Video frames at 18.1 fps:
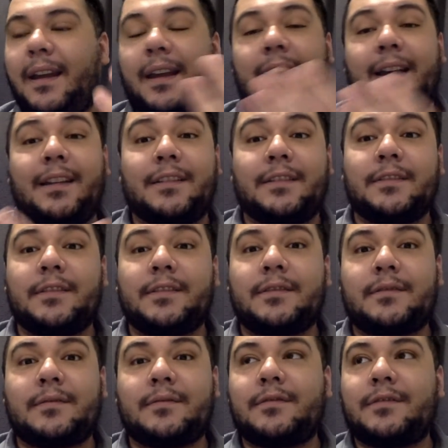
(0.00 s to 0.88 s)
and
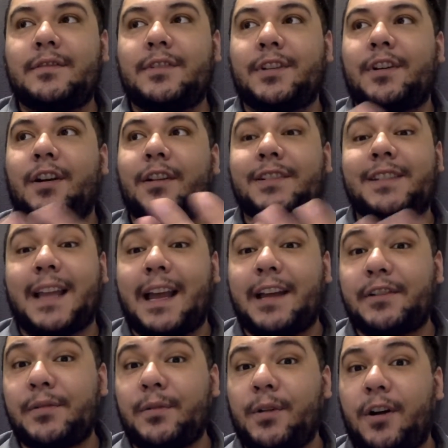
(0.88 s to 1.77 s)
you're causing
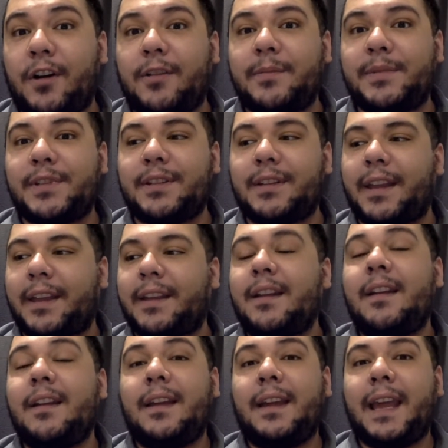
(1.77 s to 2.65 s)
actual harm to like
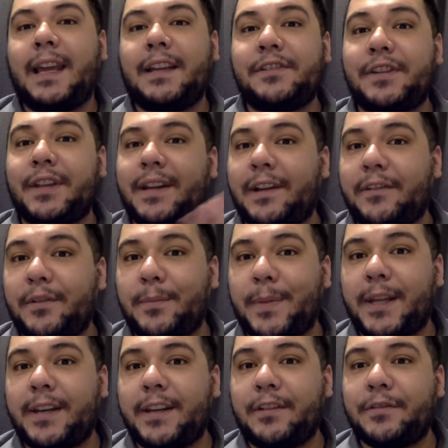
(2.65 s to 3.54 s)
Angie and
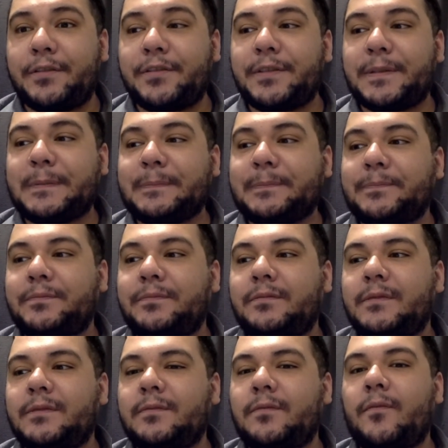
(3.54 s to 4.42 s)
everybody else,
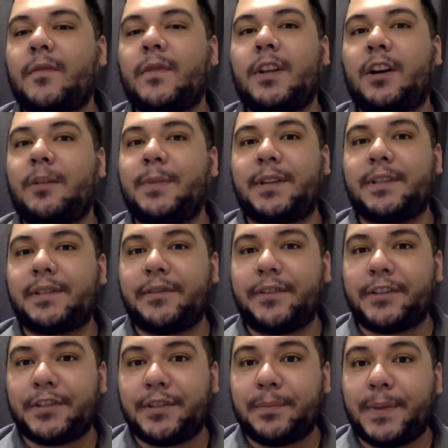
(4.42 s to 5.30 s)
all because of
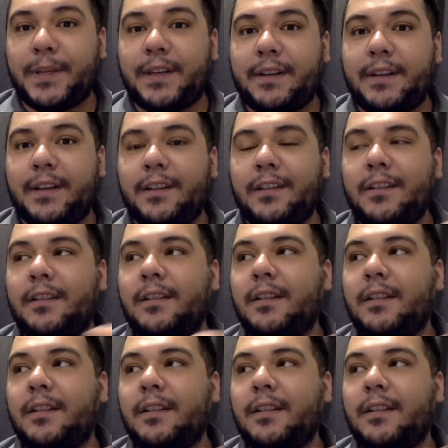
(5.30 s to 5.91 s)
your stupidity.